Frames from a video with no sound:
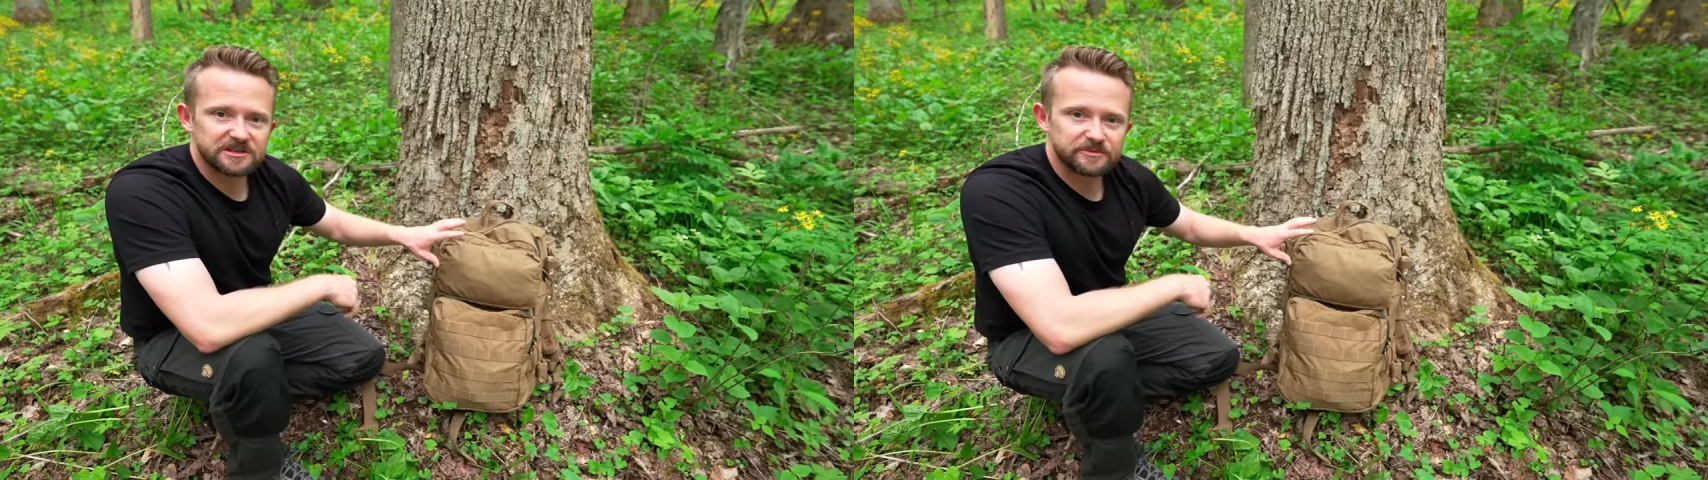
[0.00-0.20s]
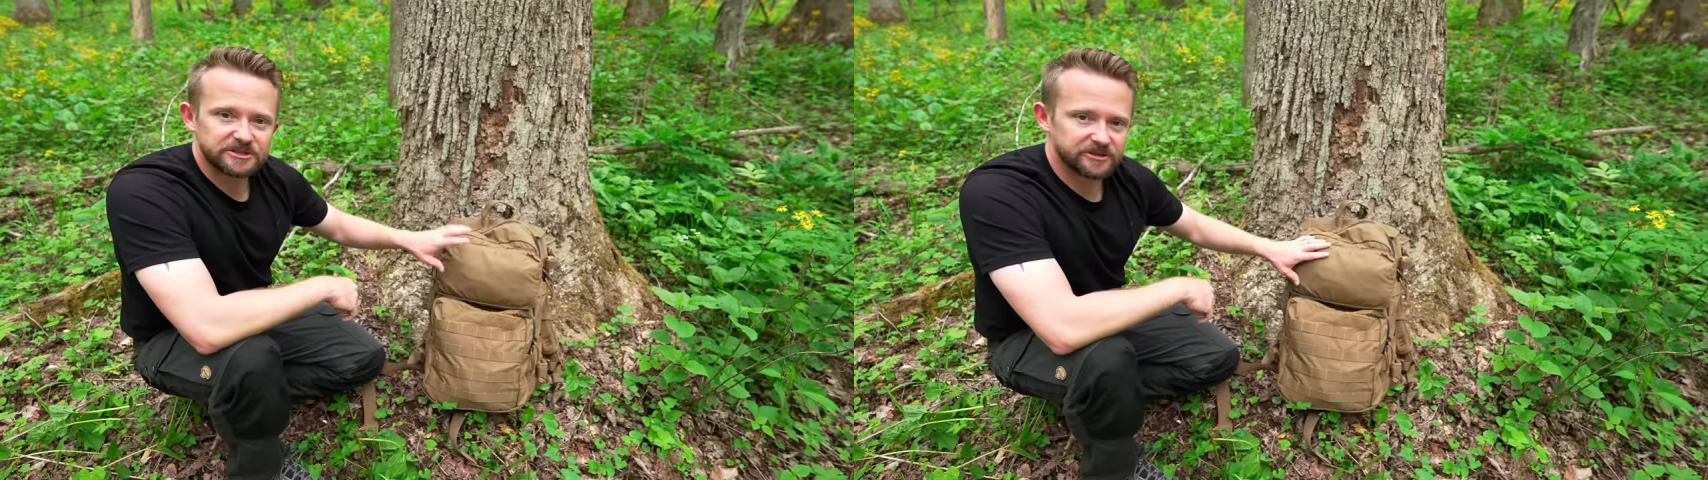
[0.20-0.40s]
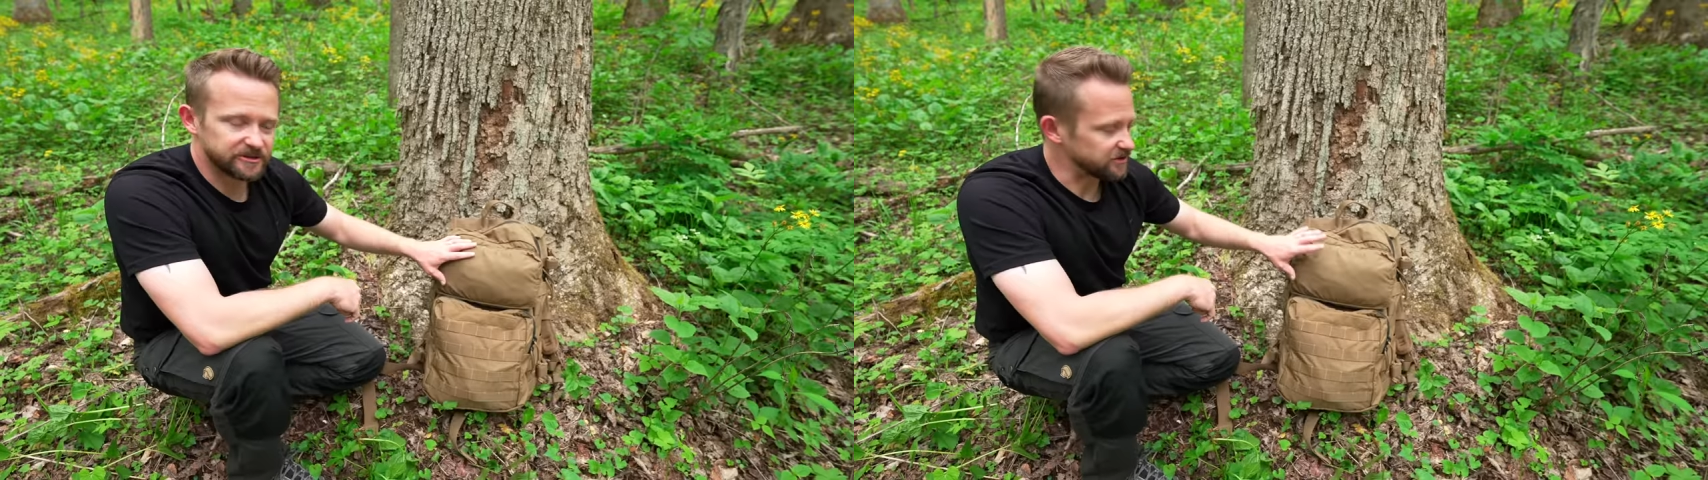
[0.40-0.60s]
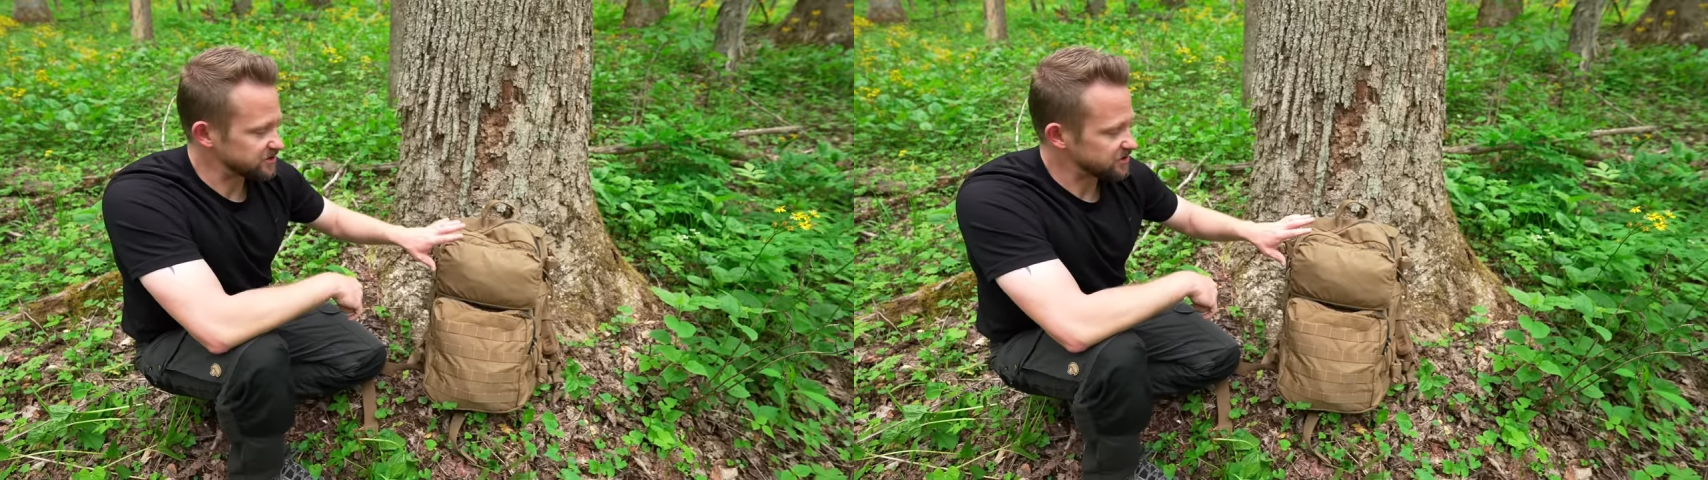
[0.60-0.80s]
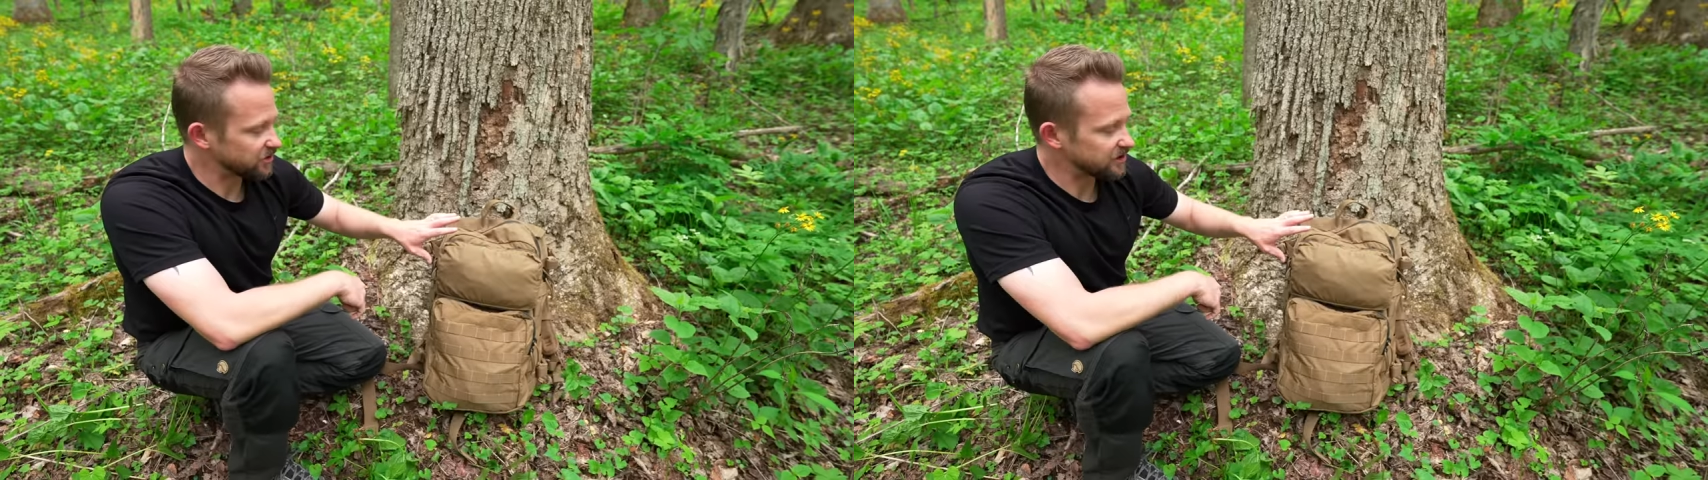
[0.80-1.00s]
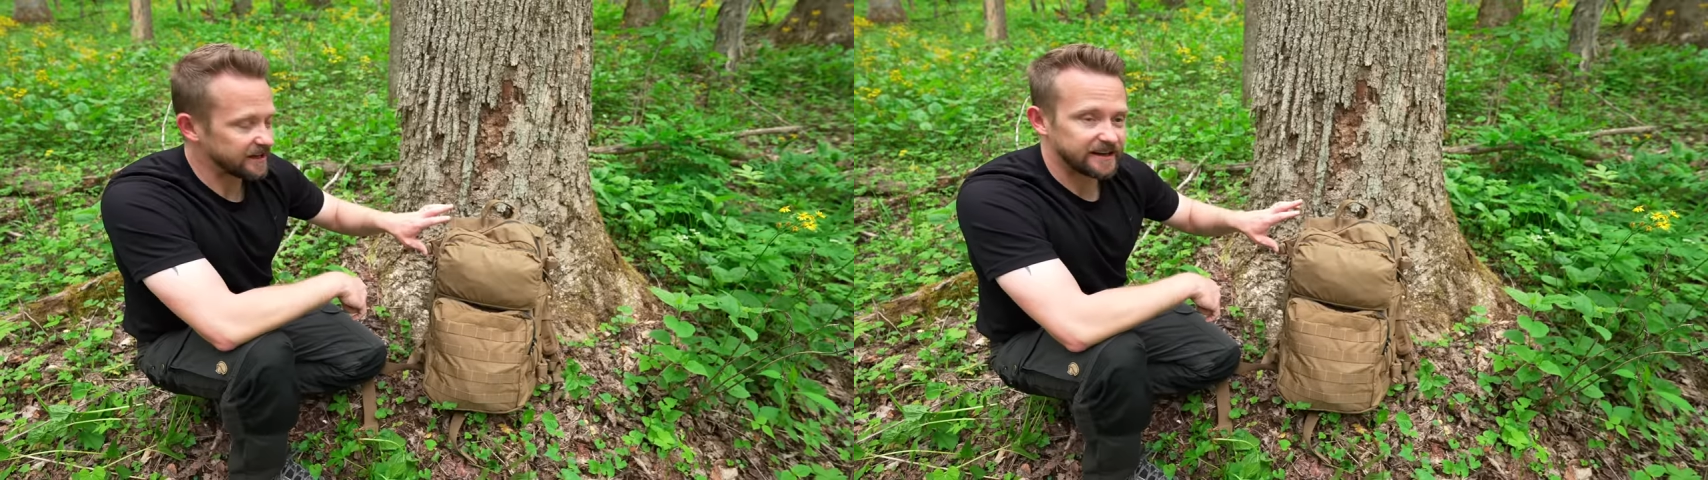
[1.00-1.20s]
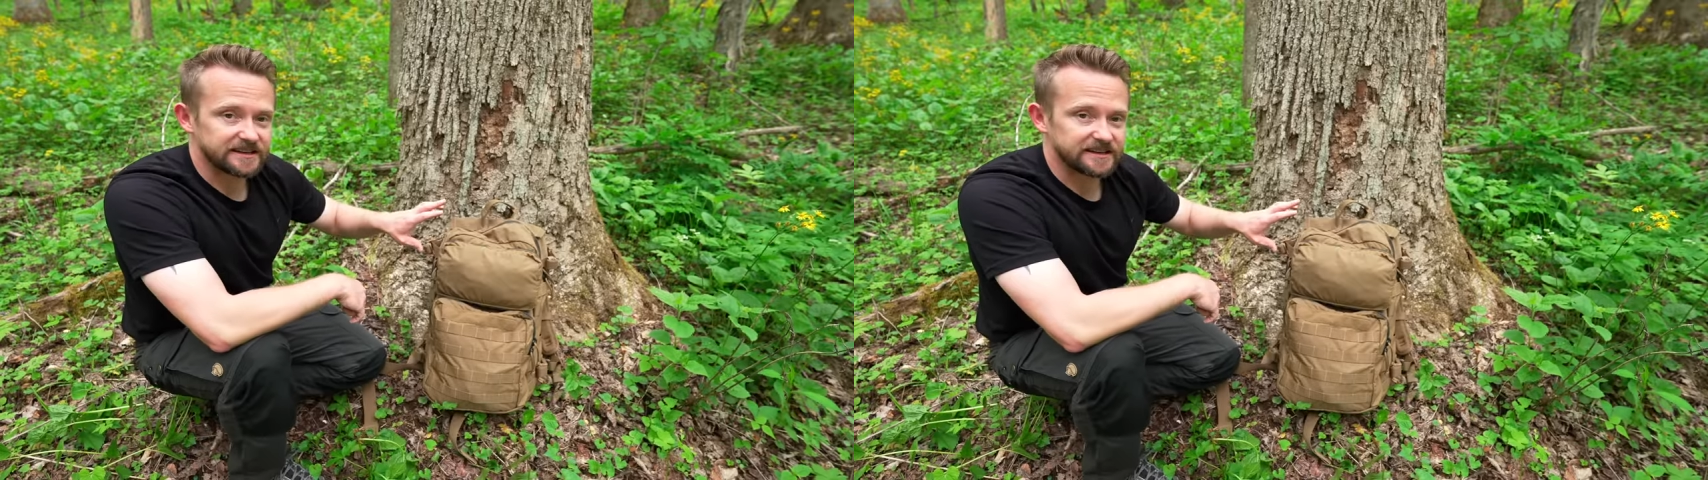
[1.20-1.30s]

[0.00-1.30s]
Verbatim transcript: to the materials, you're looking at a